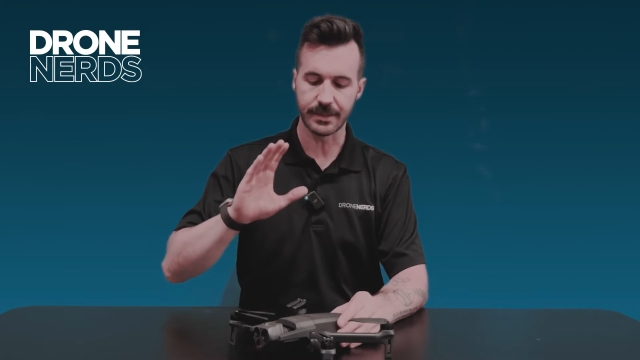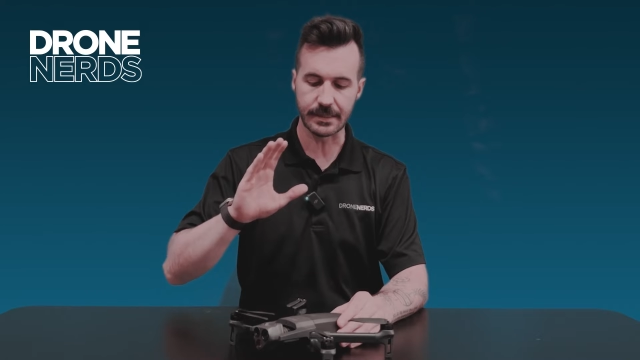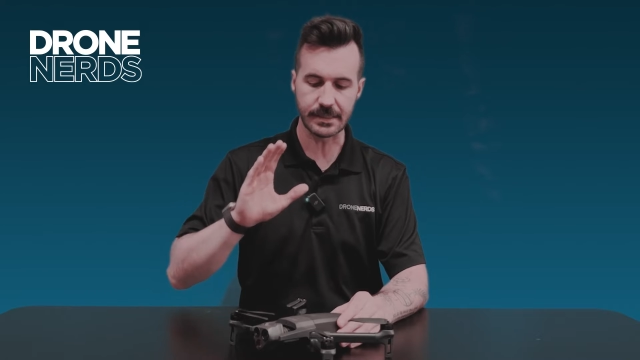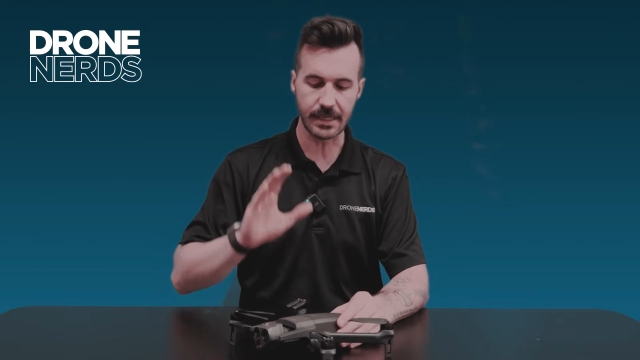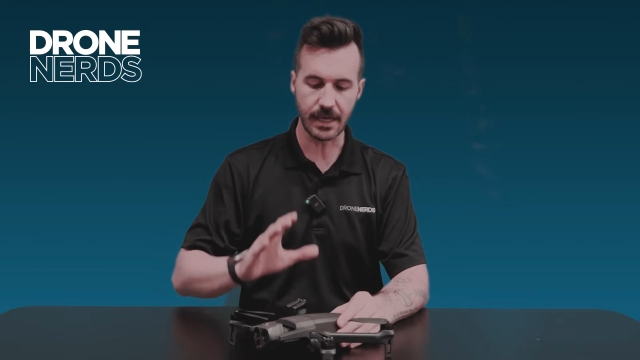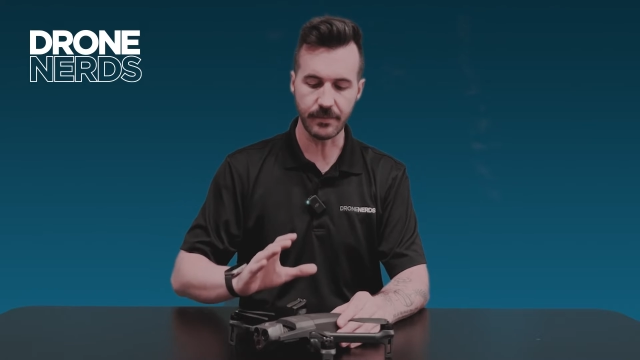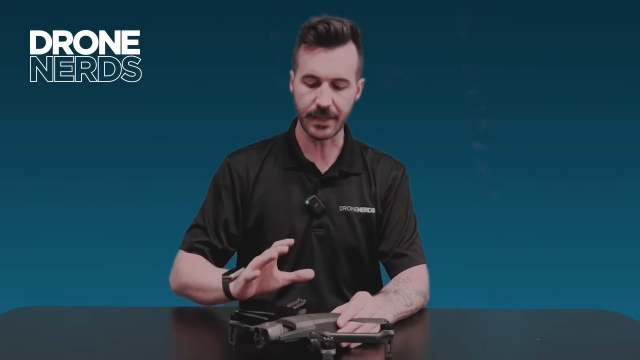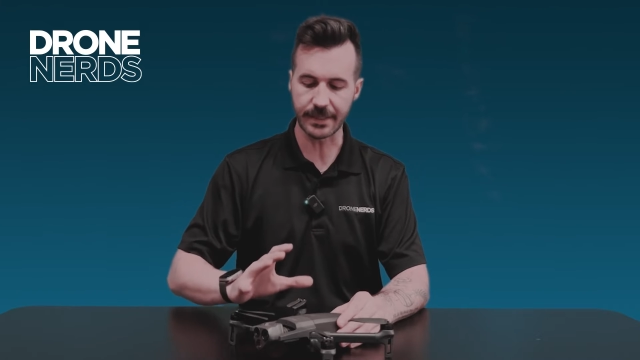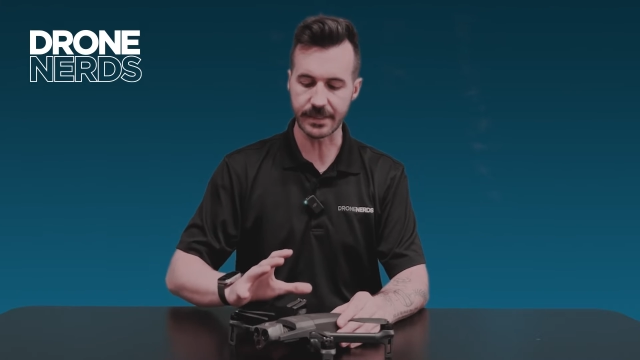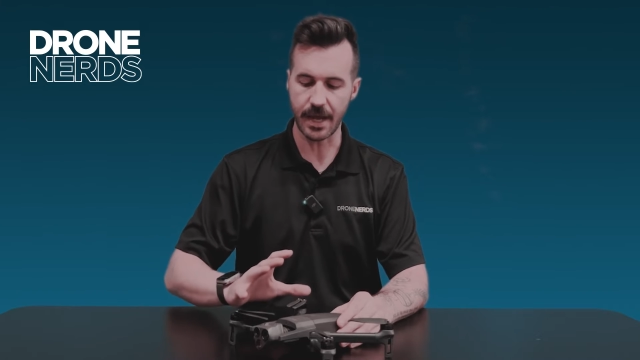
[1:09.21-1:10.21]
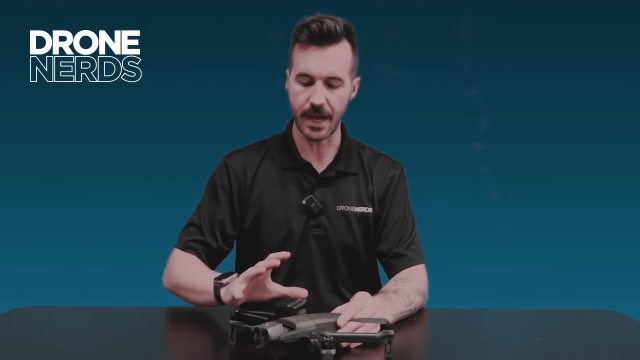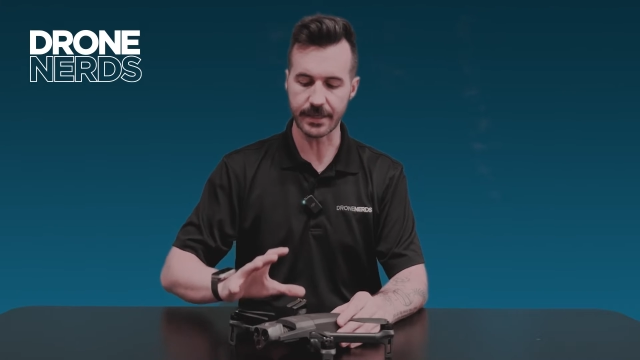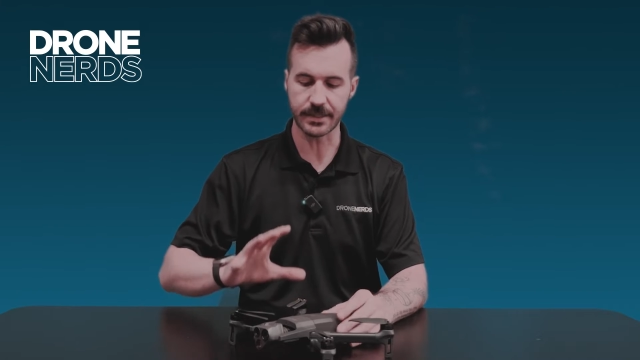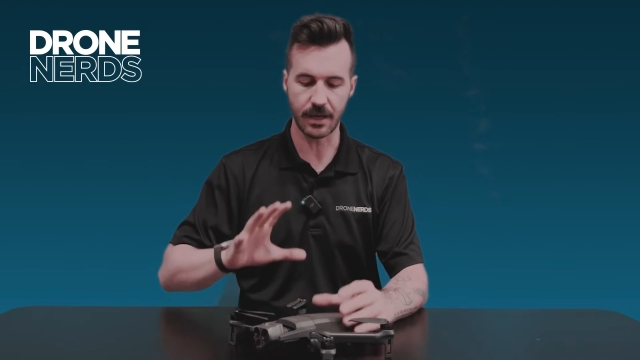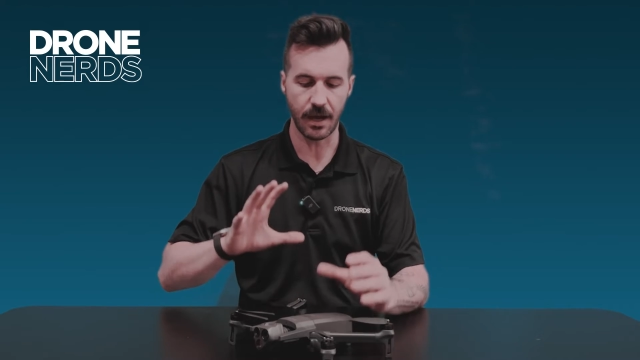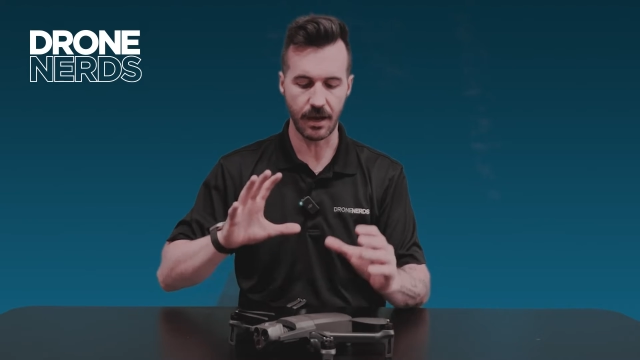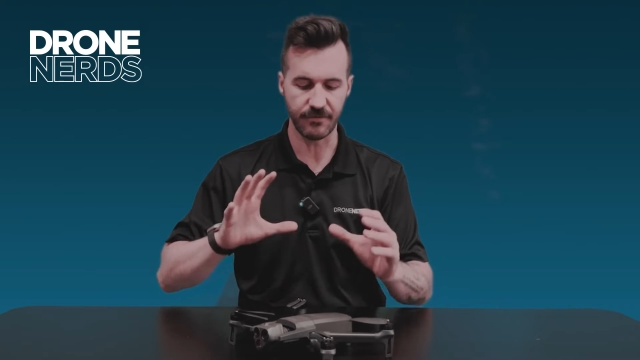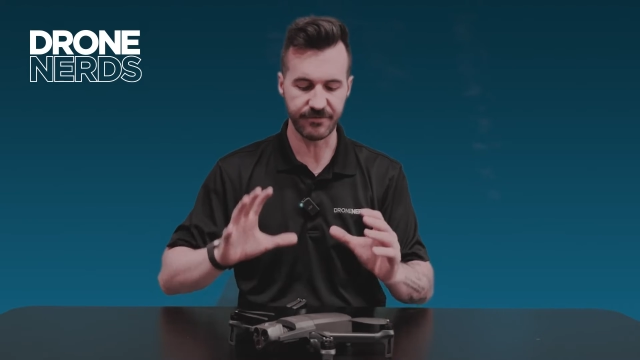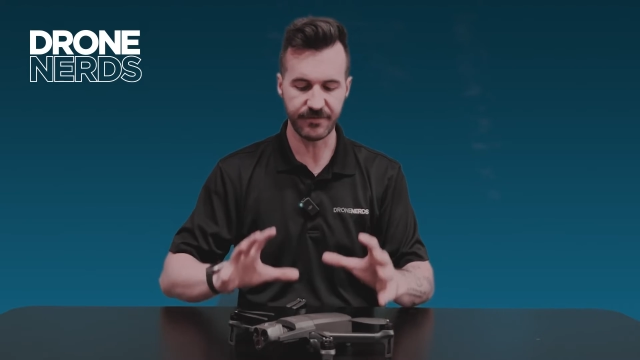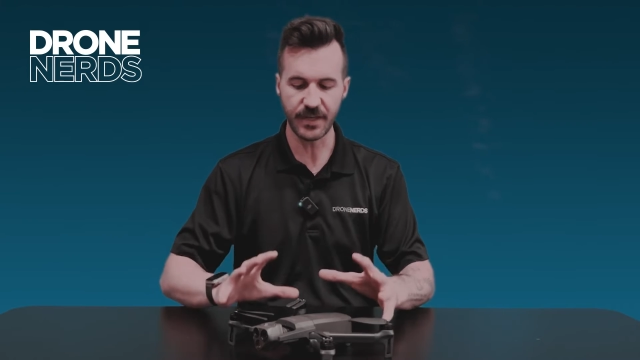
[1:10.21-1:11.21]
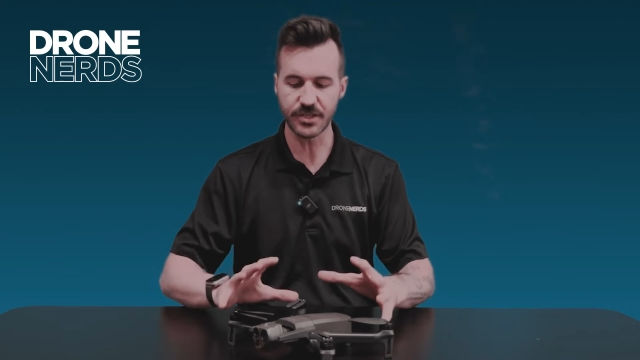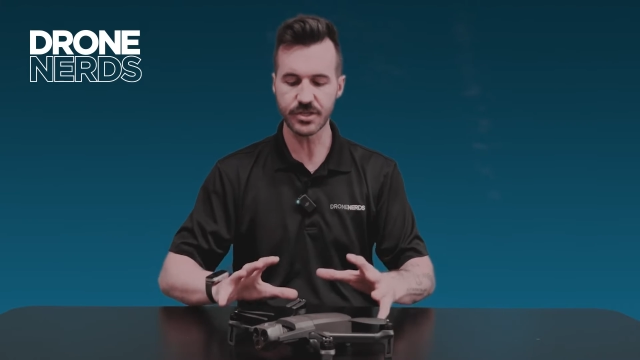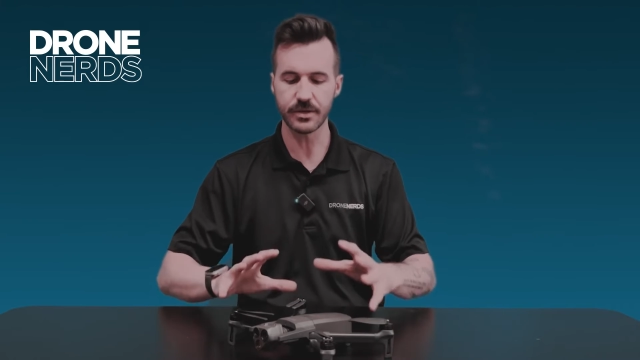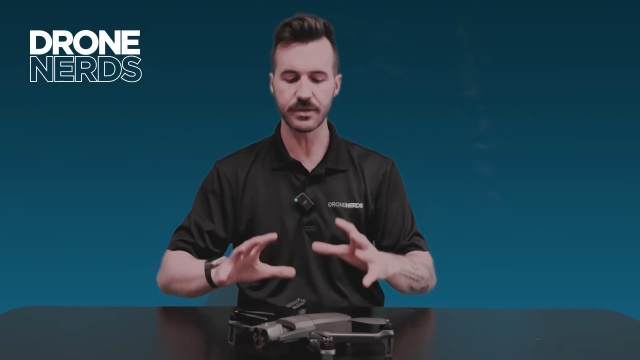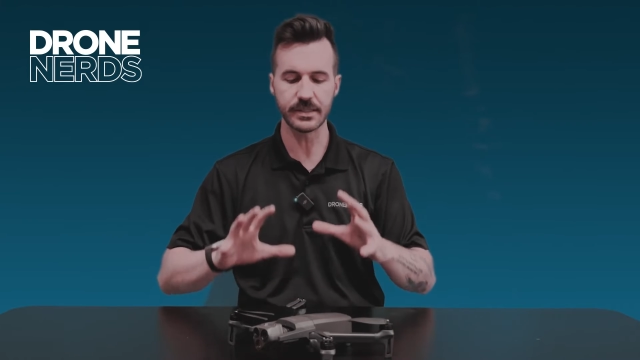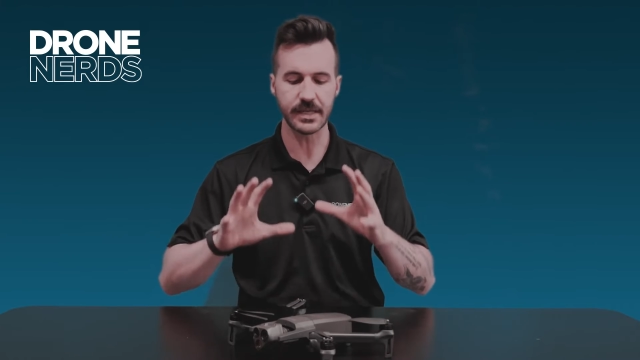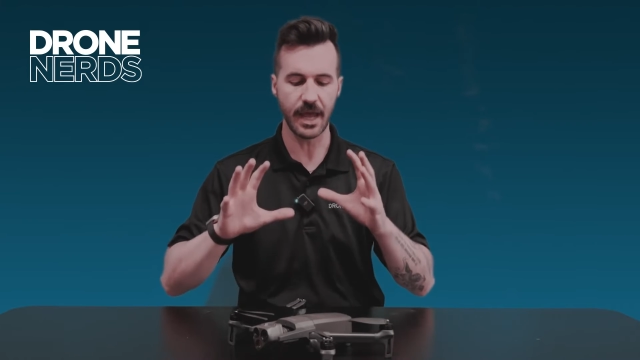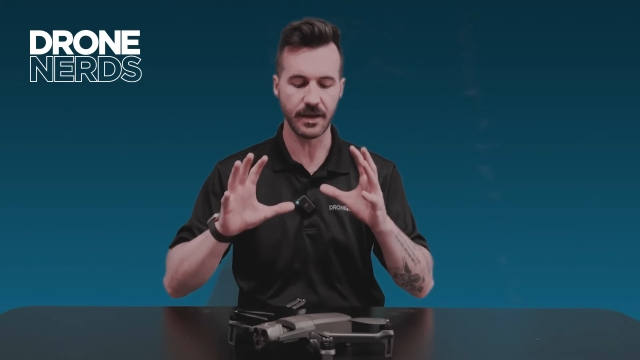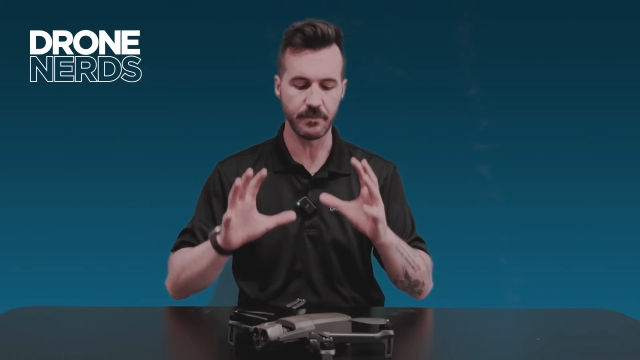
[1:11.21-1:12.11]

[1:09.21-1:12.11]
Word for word: the same exact features and